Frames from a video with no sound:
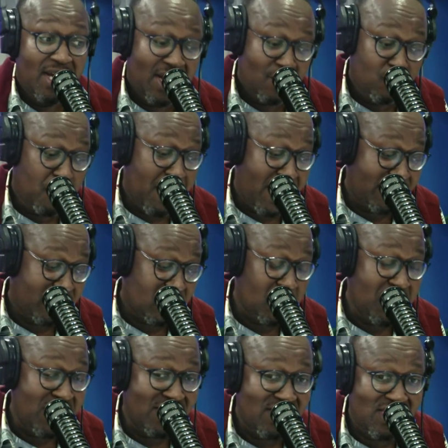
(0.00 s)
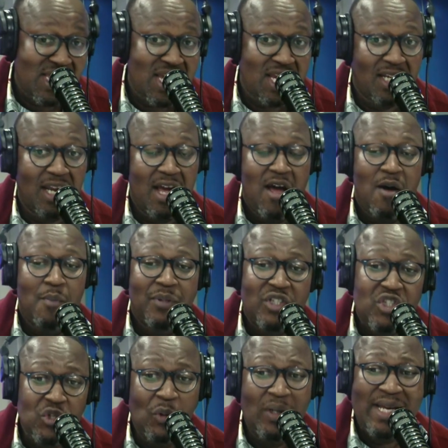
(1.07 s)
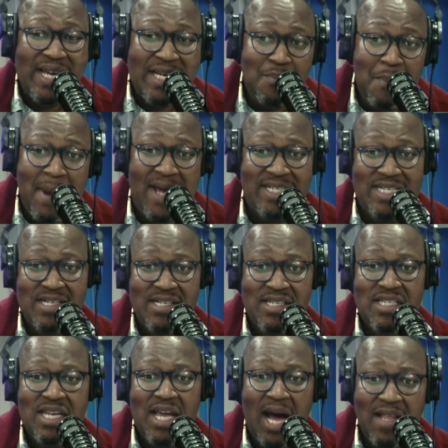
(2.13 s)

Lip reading: remains to be seen. But surely it matters